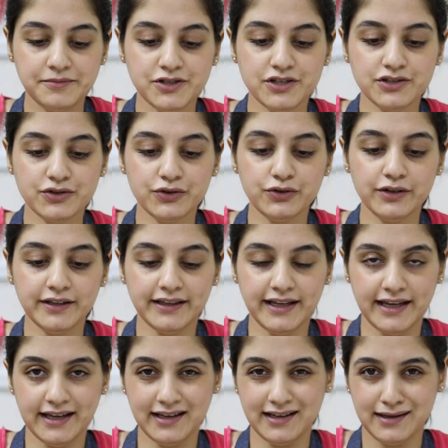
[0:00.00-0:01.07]
I'm just going
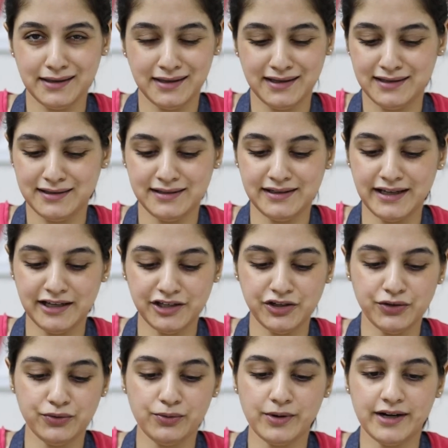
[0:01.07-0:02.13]
to take
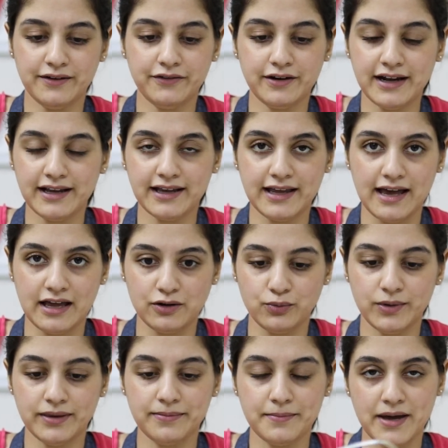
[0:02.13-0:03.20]
like, you know, whatever I
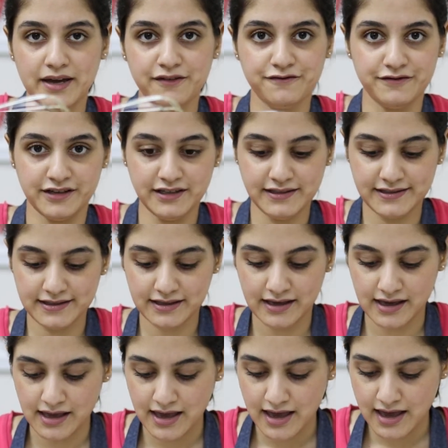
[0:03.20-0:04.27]
can with my
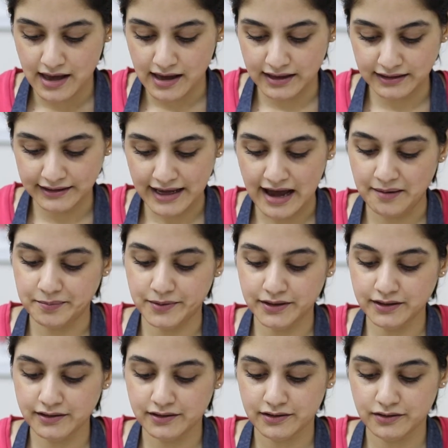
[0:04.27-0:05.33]
whisk and
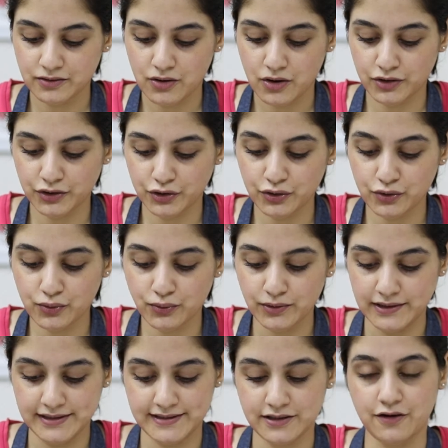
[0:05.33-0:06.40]
tap it onto a
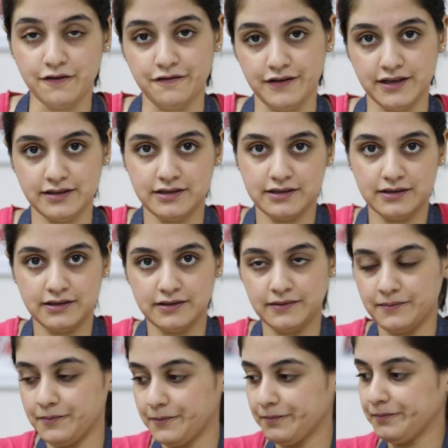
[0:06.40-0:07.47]
cool surface.